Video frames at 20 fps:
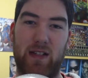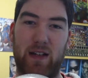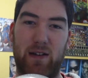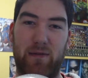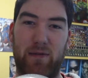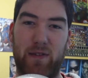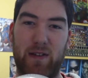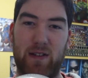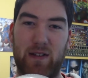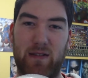
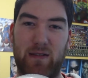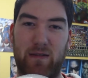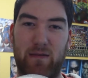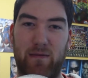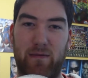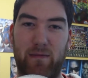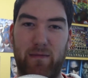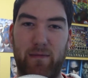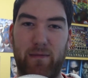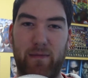He's
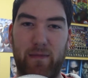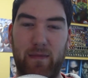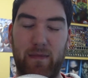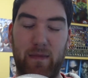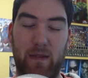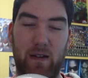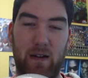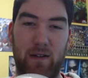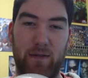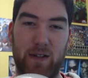
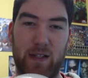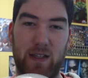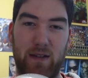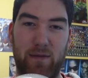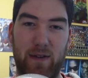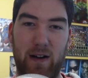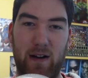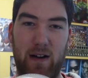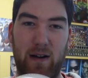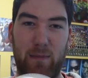obviously
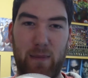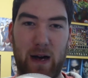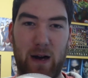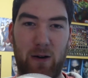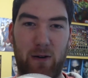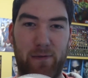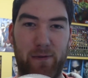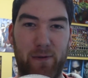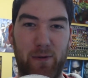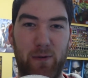very
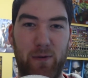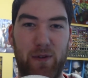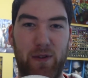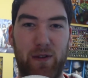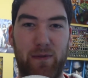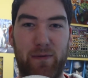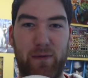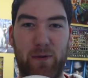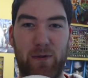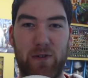powerful with the
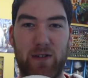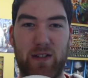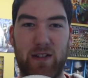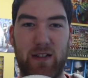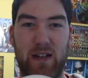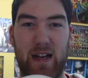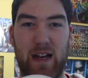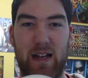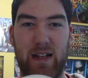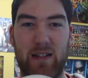Force and
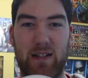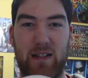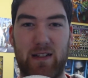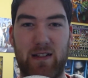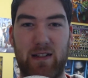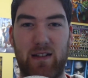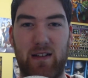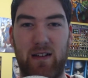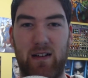has,